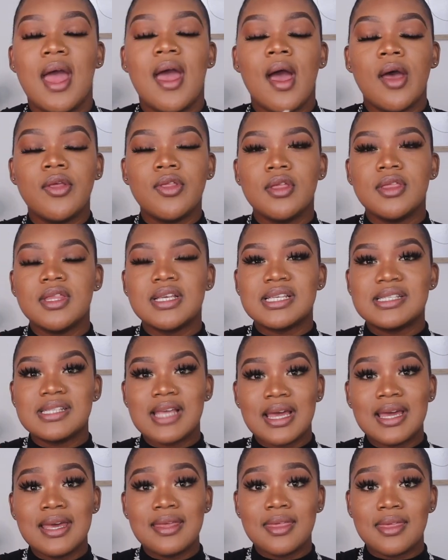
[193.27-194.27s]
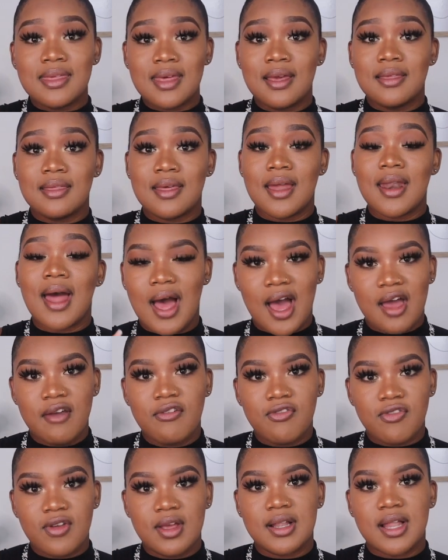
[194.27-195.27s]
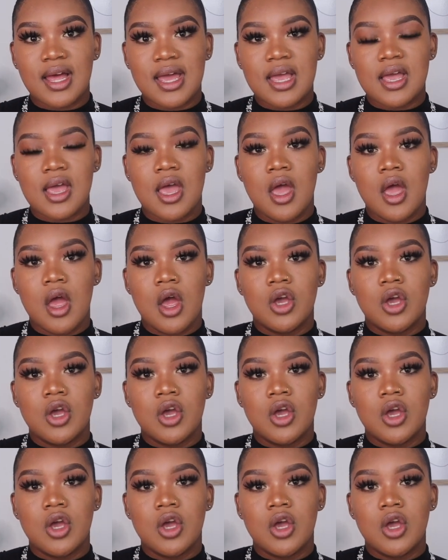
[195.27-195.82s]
And then the second thing that I feel like